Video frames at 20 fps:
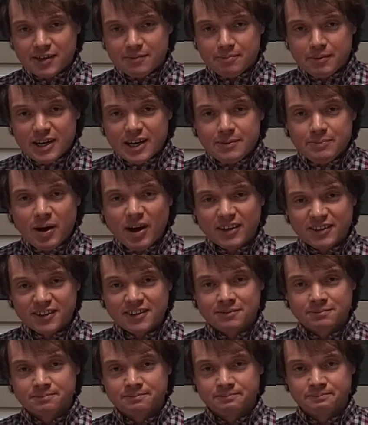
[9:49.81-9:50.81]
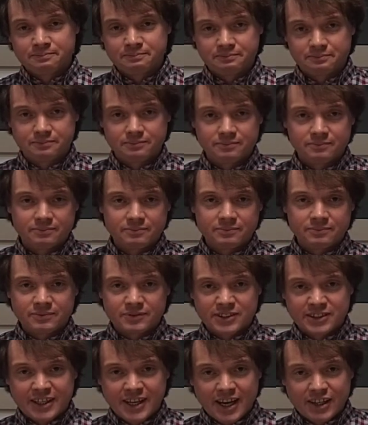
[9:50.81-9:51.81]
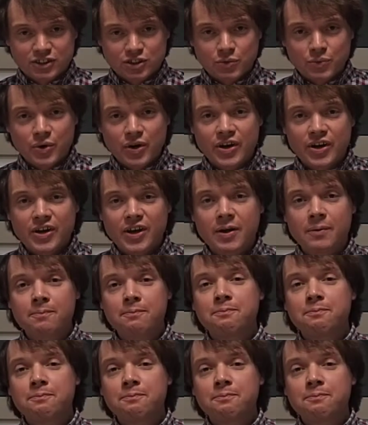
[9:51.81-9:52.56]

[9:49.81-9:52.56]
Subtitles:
minibus to get to work,